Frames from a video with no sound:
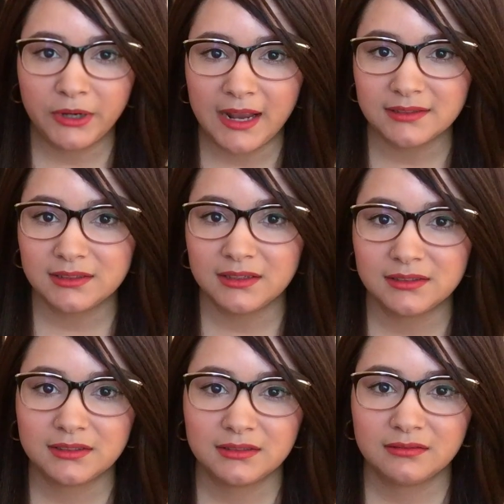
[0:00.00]
has
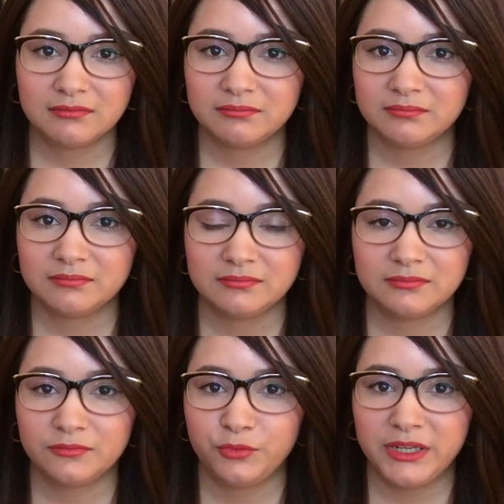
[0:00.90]
this
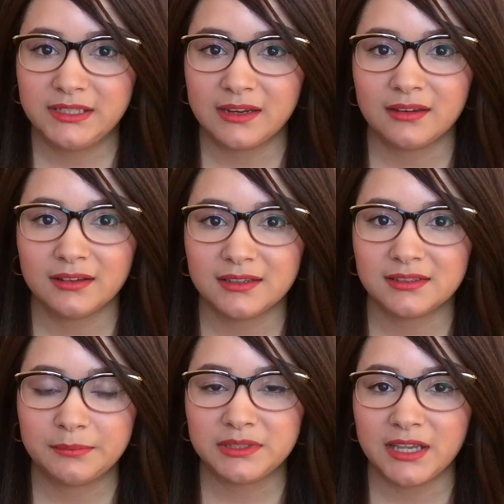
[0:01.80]

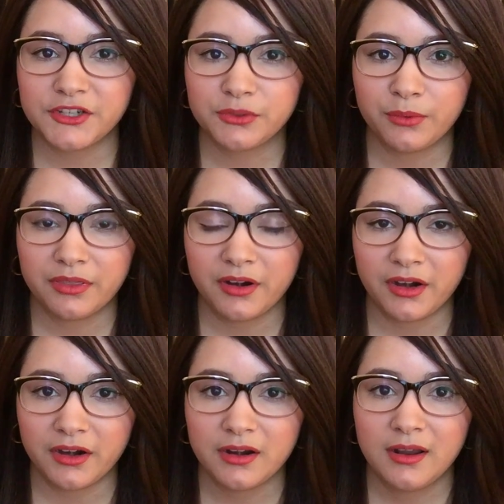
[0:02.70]
ridiculous obsession with
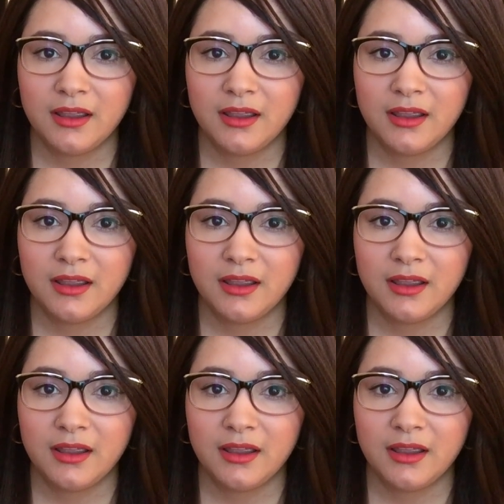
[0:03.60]
her,